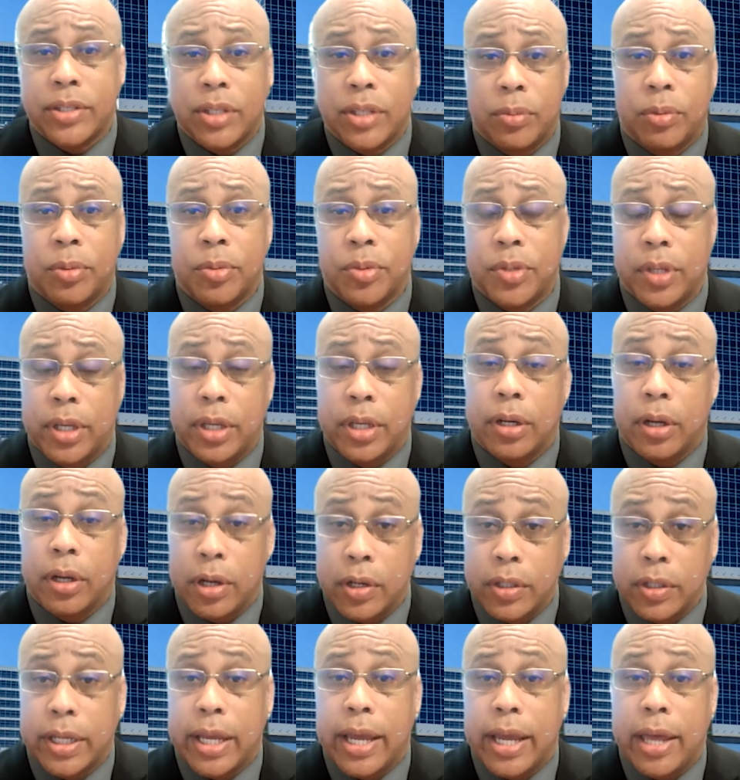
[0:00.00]
symptoms to get a
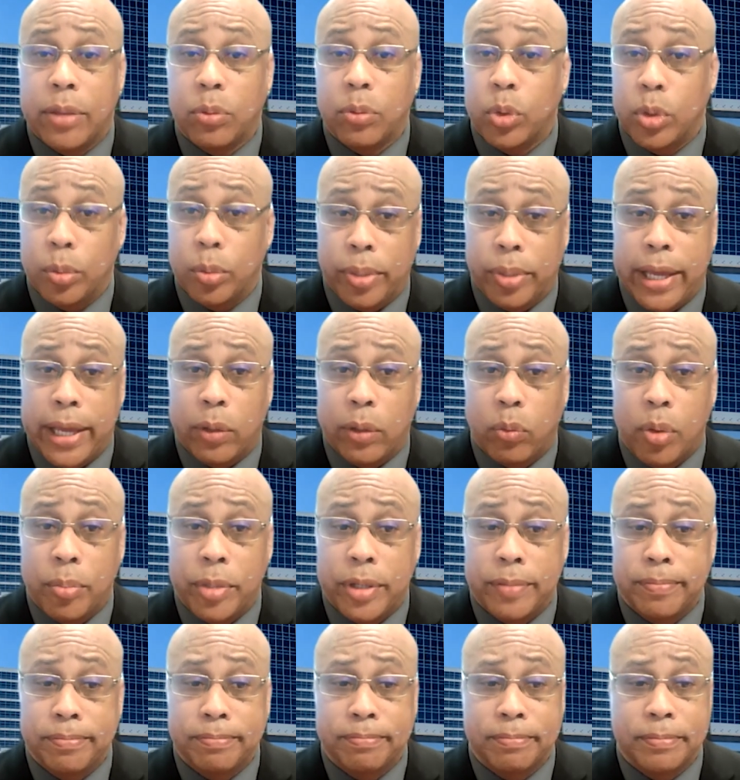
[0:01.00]
heart cath were the Black
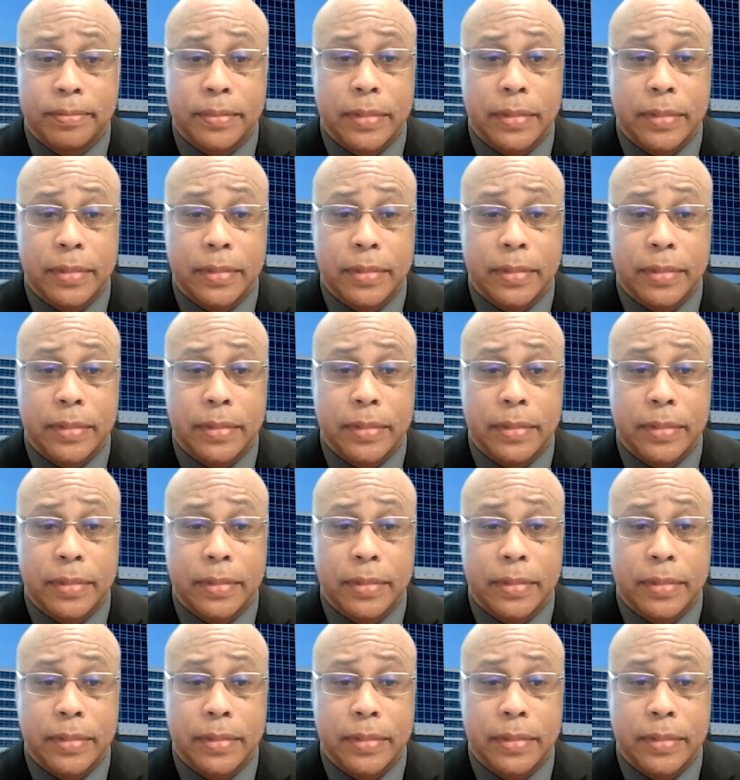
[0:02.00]
women.